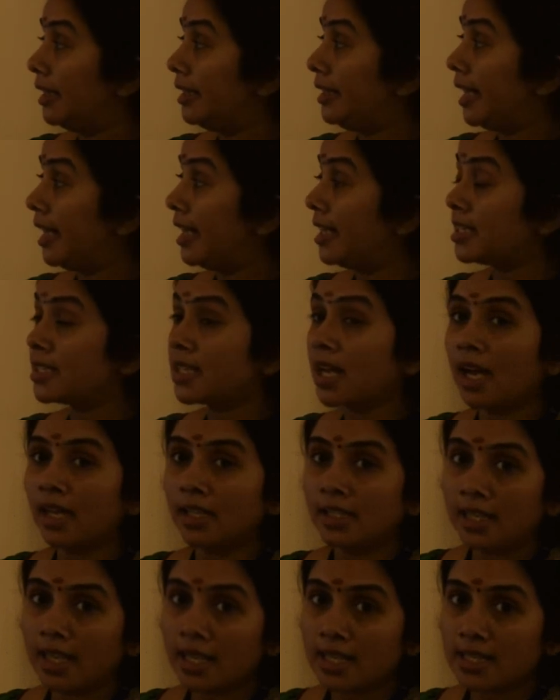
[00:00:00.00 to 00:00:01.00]

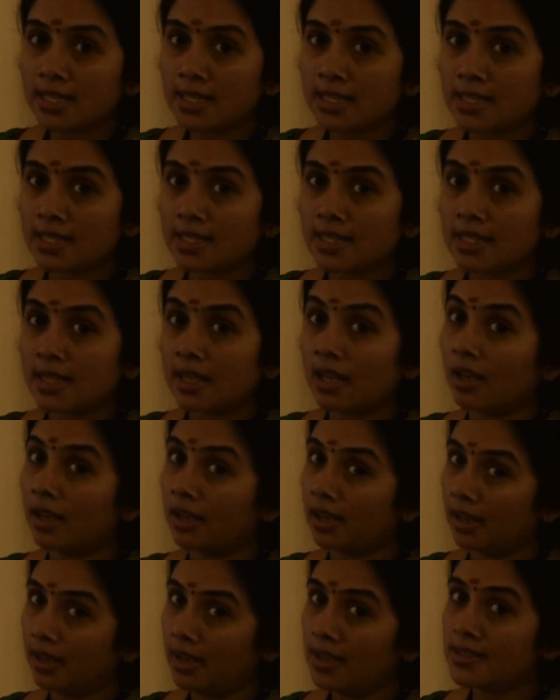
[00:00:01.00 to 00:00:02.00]
Delta
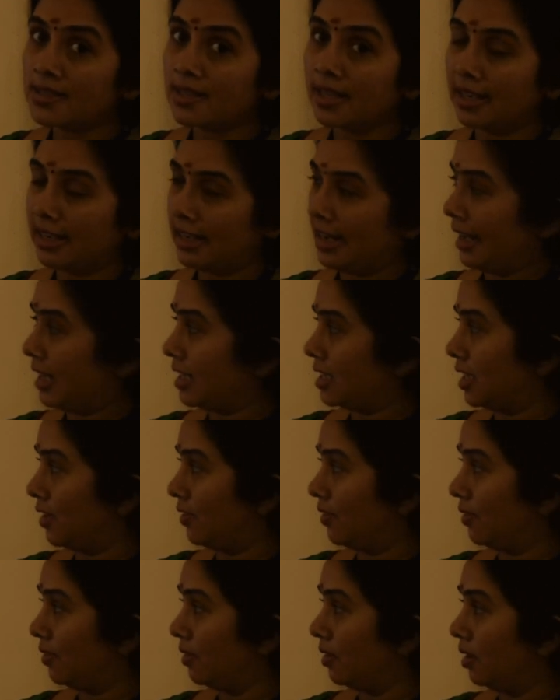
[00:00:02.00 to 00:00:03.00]
S is negative.